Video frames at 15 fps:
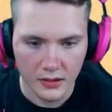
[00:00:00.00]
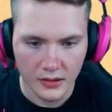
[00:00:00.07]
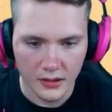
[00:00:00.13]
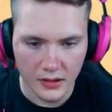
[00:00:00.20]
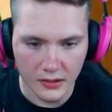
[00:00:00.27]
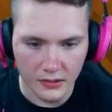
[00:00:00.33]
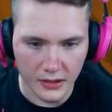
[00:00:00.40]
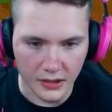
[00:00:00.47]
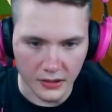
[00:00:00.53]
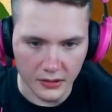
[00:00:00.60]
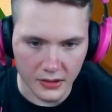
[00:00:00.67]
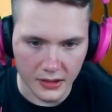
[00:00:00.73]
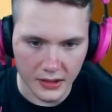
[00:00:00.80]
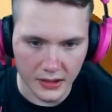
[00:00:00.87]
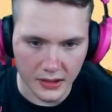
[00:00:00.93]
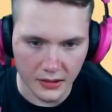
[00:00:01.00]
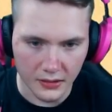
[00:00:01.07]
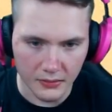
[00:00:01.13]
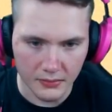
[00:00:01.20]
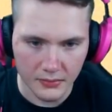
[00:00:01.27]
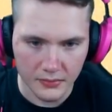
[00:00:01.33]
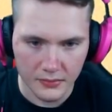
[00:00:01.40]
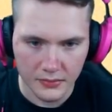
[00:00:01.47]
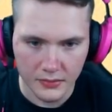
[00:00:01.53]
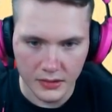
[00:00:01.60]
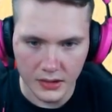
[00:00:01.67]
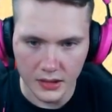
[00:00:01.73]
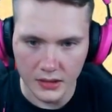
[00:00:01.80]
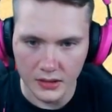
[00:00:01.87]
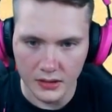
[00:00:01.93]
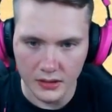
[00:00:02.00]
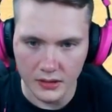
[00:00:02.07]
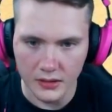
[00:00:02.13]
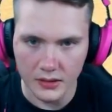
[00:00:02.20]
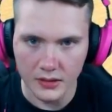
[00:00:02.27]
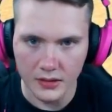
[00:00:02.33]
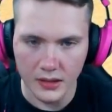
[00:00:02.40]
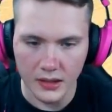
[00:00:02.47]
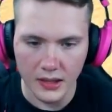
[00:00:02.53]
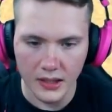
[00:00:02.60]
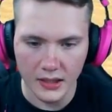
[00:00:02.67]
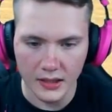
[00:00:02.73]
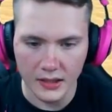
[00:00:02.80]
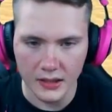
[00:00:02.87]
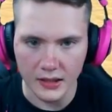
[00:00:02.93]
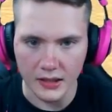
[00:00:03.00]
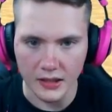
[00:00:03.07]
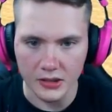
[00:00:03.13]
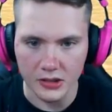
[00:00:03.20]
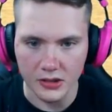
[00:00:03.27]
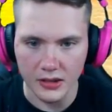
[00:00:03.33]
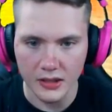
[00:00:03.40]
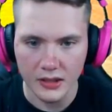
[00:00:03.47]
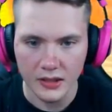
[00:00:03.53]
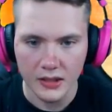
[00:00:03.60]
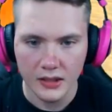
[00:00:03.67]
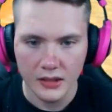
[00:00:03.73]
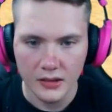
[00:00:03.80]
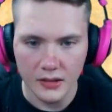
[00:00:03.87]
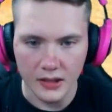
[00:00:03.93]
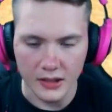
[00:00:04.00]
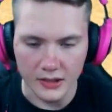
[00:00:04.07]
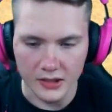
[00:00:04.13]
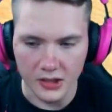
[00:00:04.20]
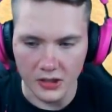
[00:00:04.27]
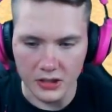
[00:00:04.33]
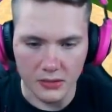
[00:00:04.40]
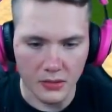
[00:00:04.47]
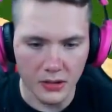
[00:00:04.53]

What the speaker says: There we go. Did I kill him? Yeah, I did it actually. Alright, that's awesome.